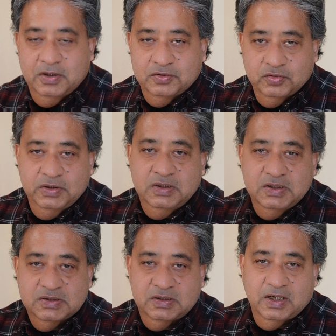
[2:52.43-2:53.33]
So in
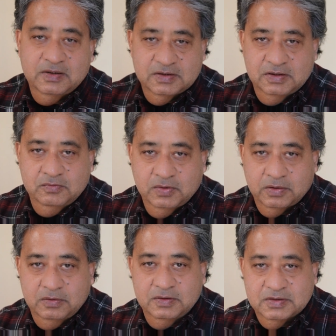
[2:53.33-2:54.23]
this strategy, we are
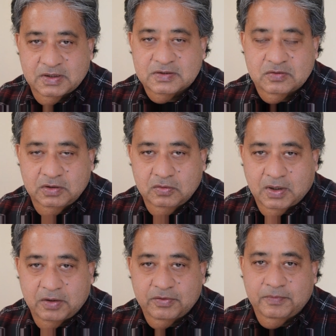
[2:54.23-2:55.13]
going to discuss to you,
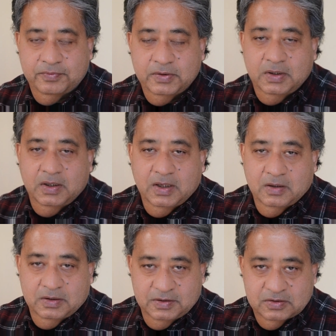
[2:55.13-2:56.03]
out of
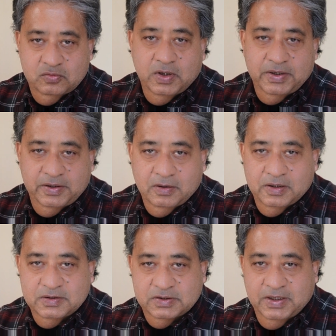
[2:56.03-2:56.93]
this
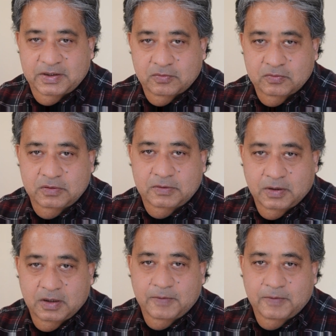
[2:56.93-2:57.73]
$200 that you could